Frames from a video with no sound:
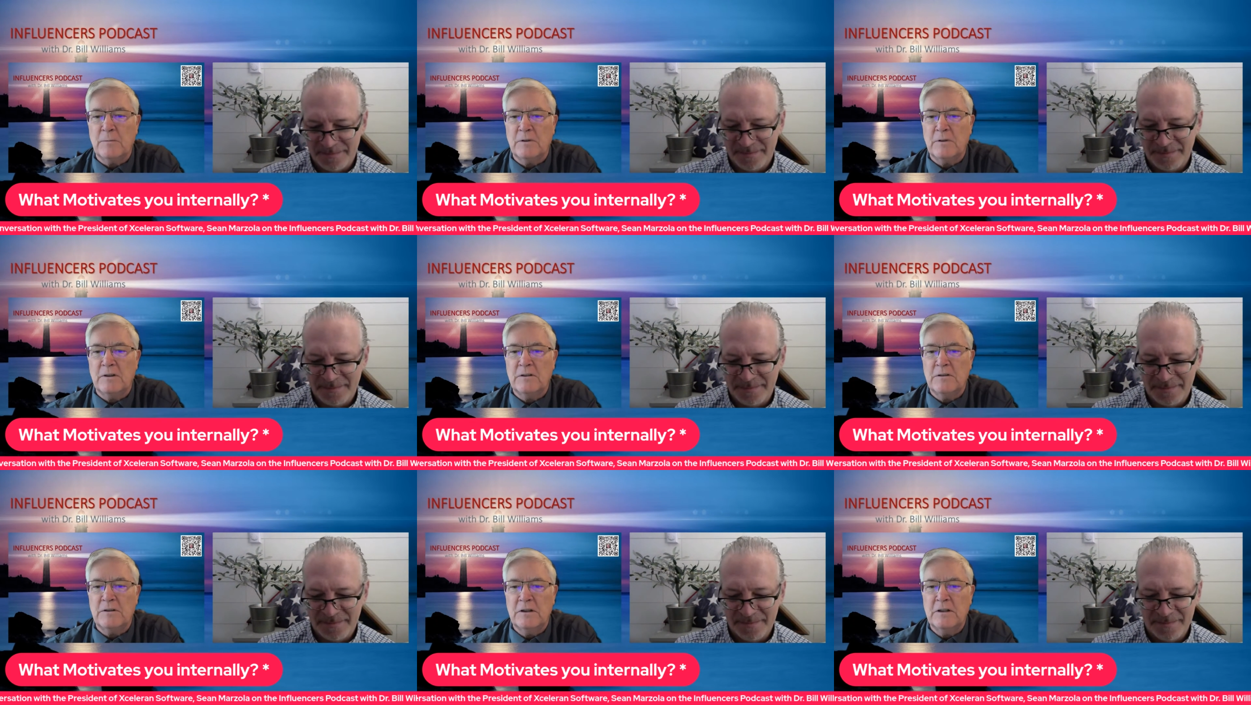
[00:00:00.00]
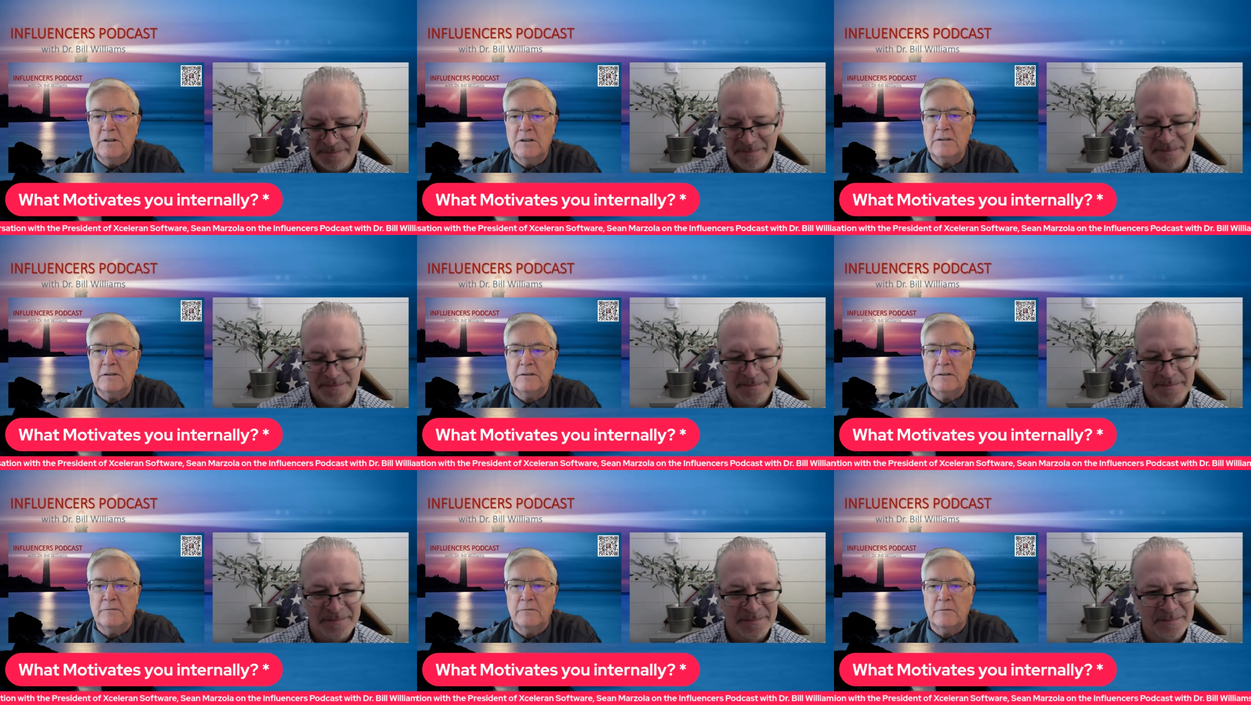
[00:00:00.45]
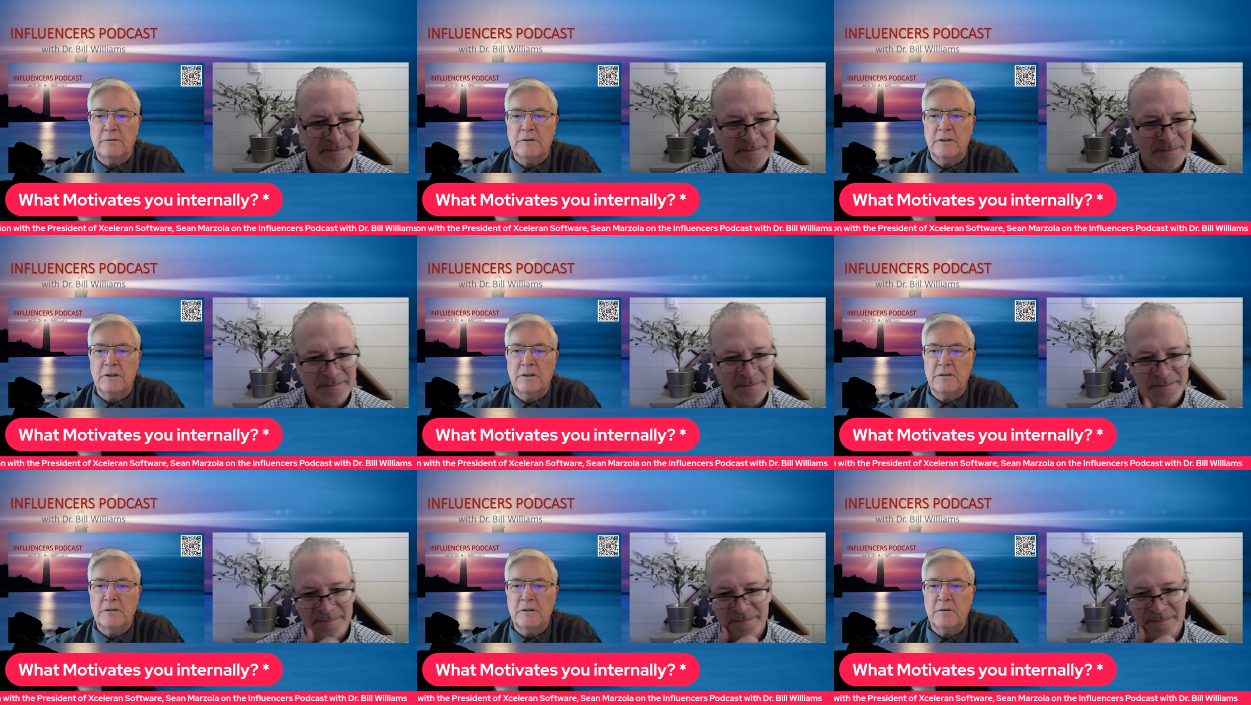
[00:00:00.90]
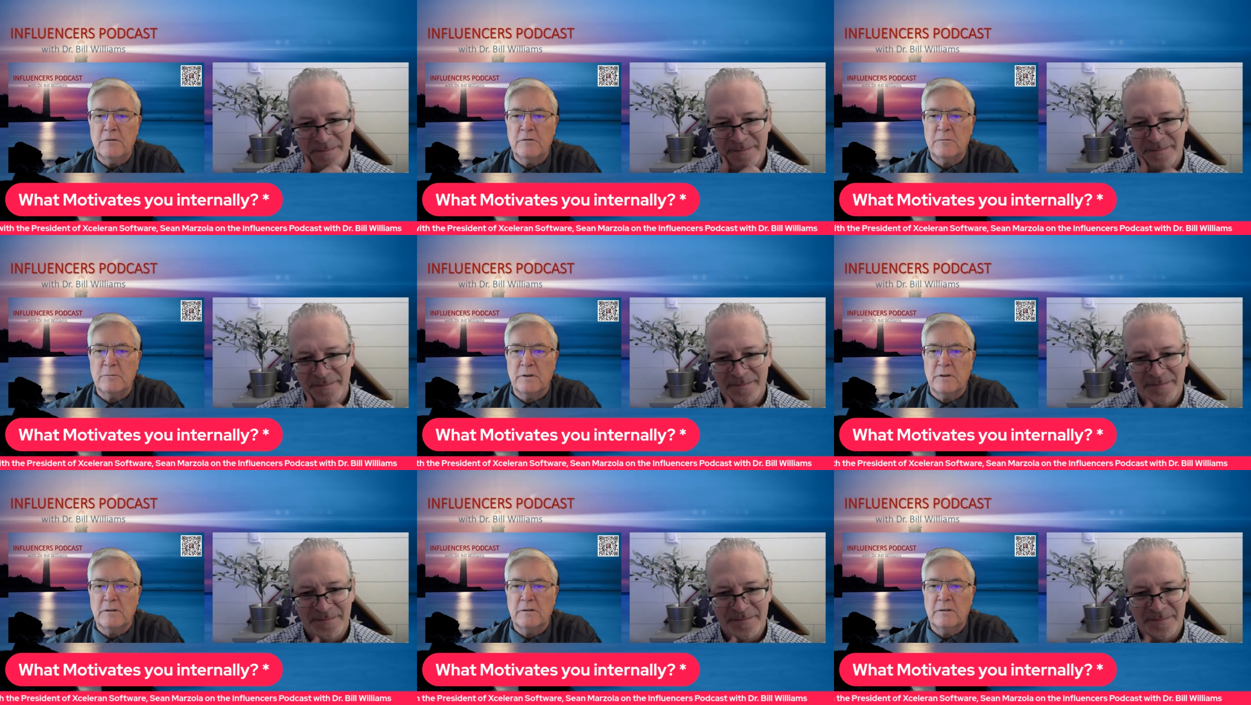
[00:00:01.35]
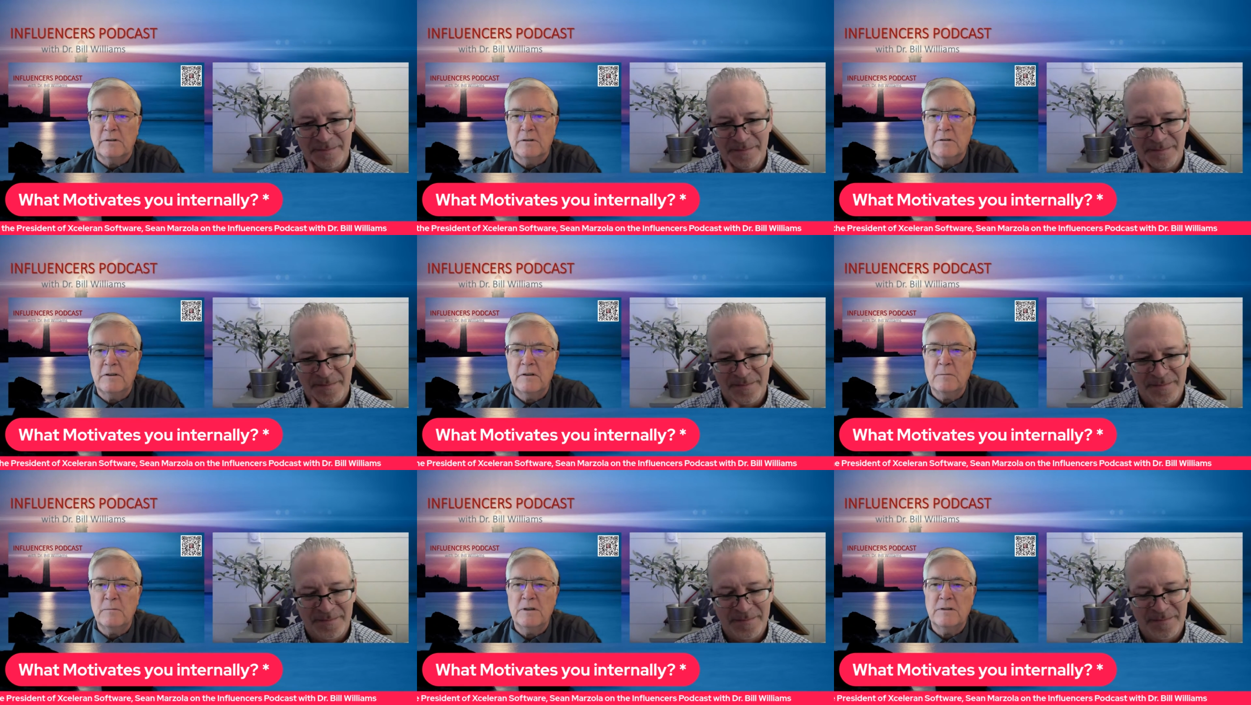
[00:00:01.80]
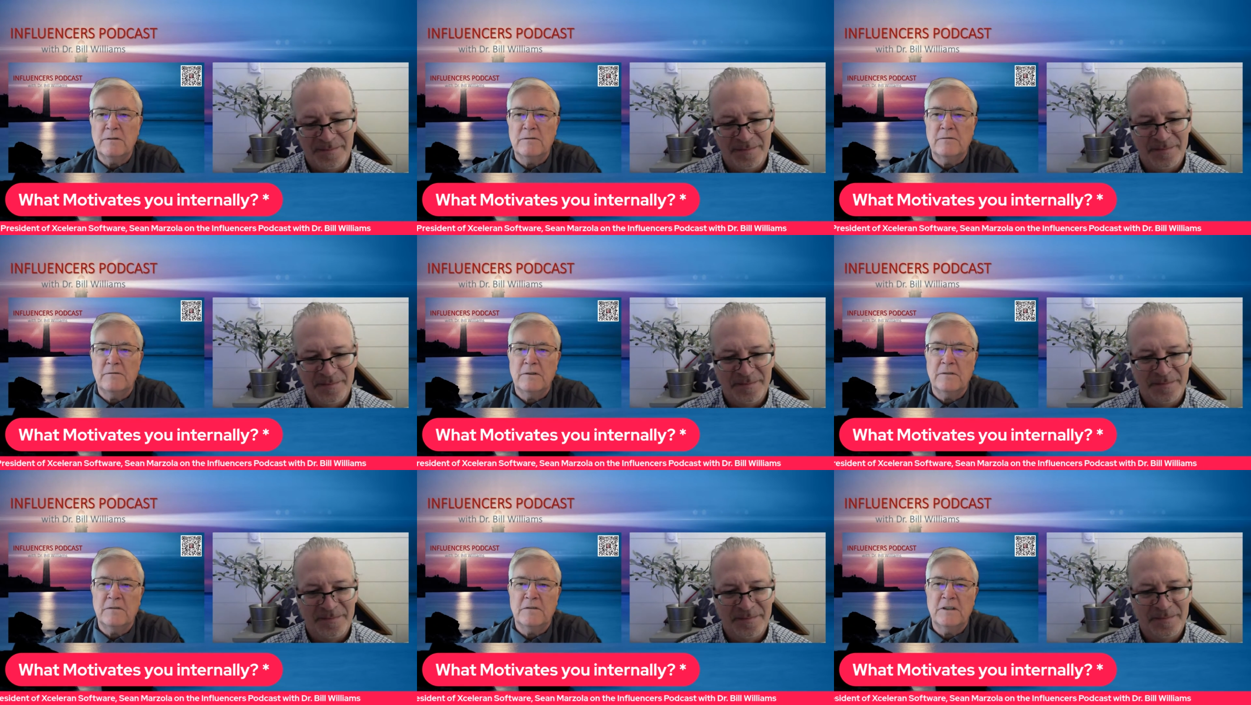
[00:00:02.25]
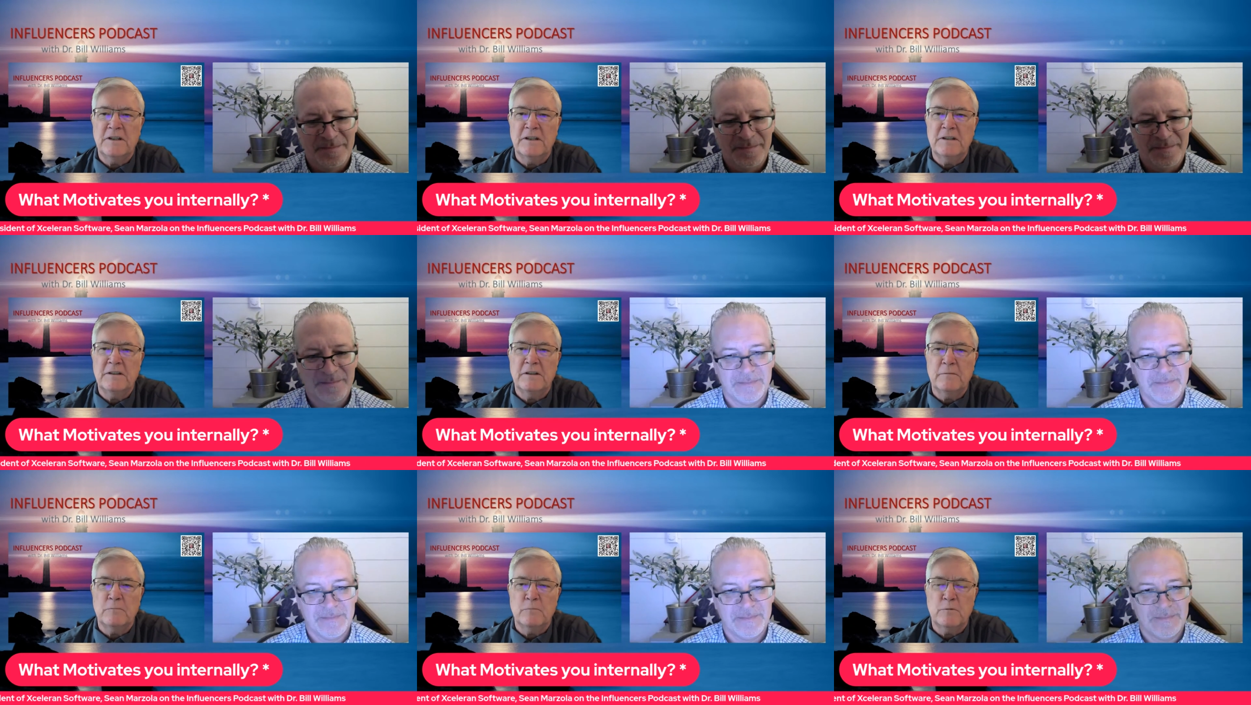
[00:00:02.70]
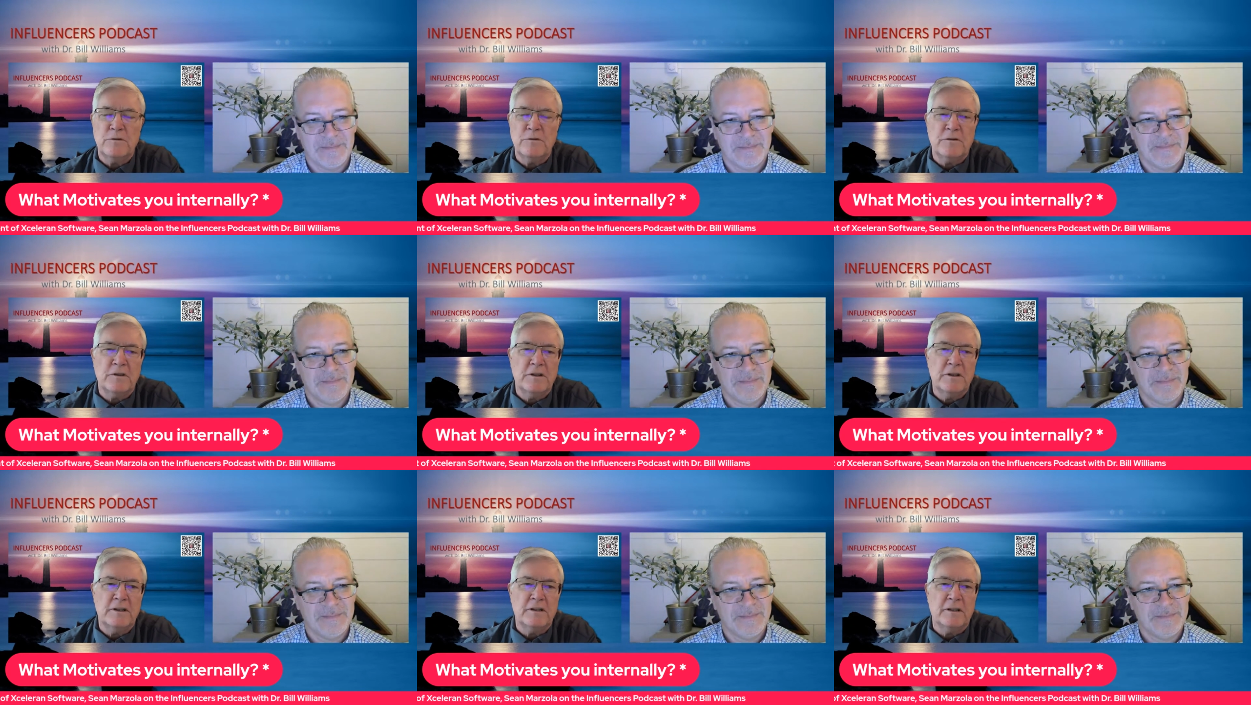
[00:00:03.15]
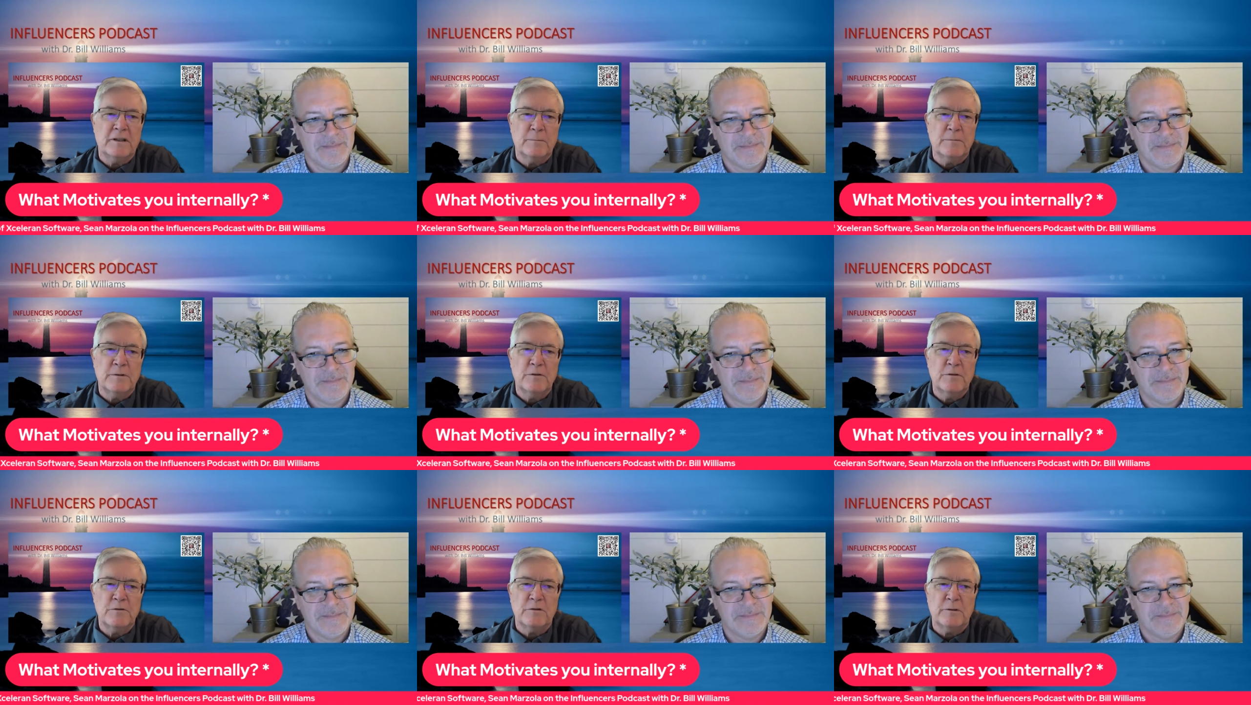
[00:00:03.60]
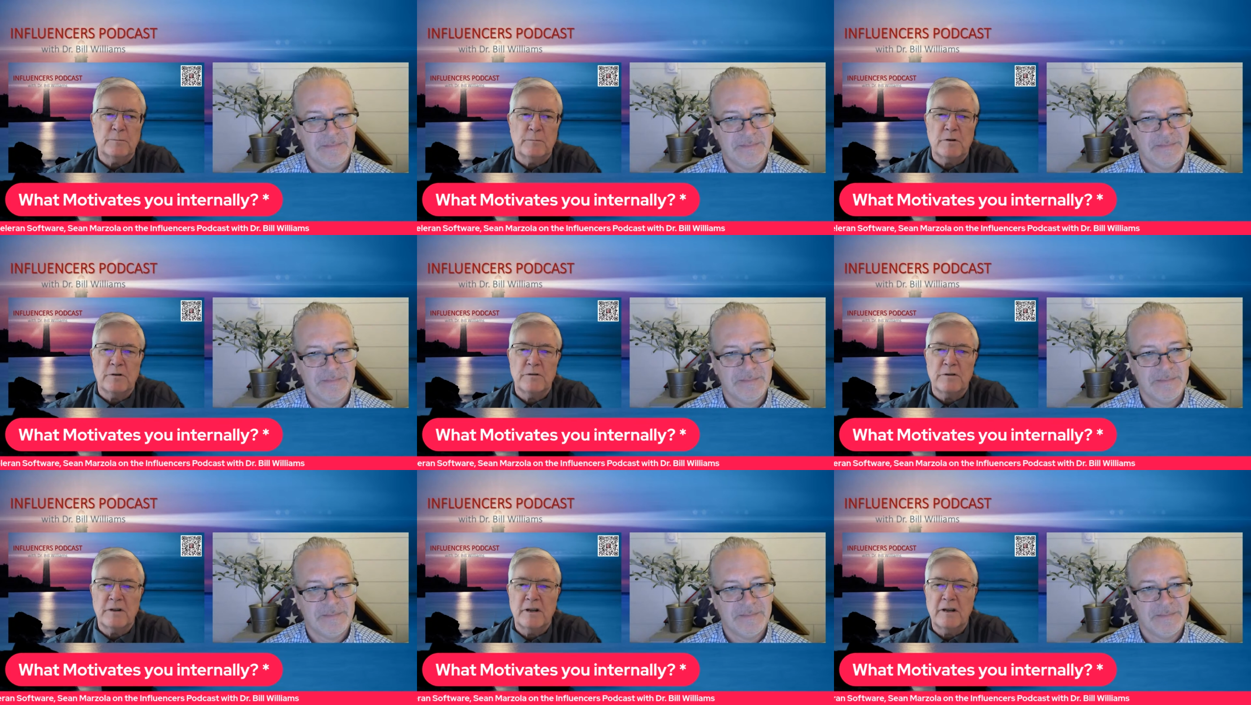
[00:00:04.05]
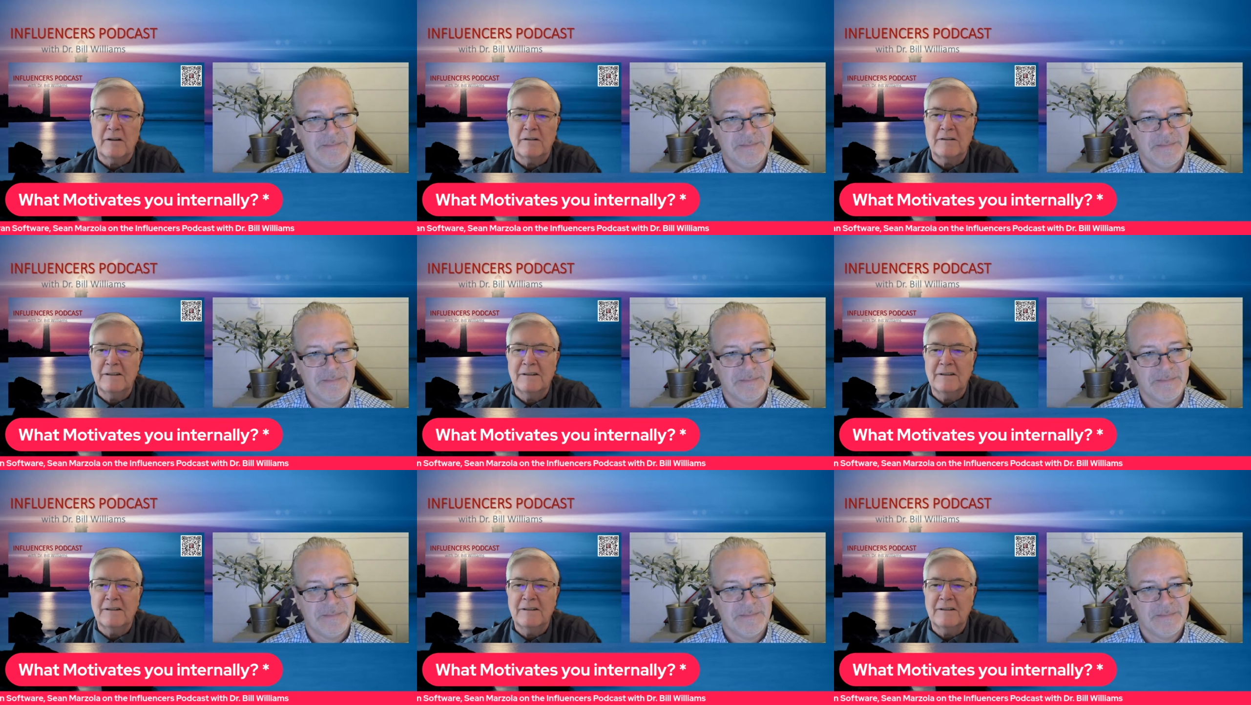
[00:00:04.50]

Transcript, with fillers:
Speaker 1: it's easily for 10 years, but you give me 15 in one thing and I'm usually burned out.